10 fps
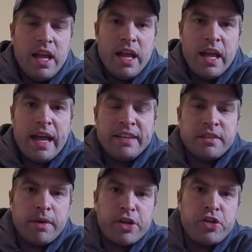Hey guys,
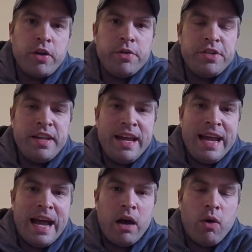I'm going to show you today
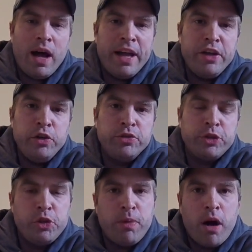how I use
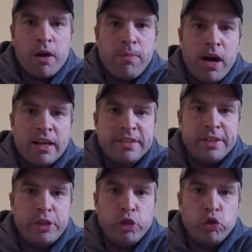two-part
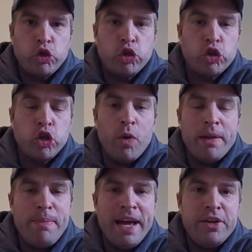epoxy to glue
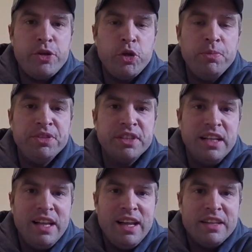in pen tubes.
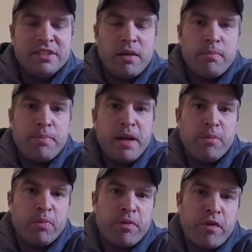Some
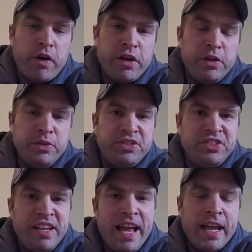people prefer to use
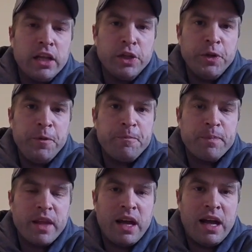CA glue.
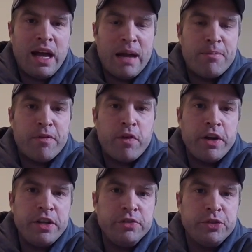I prefer
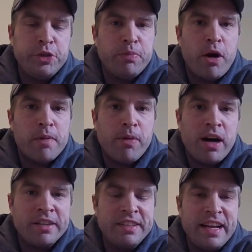to use two-part
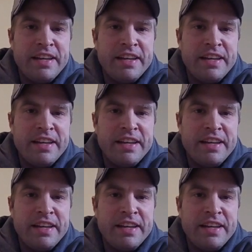epoxy.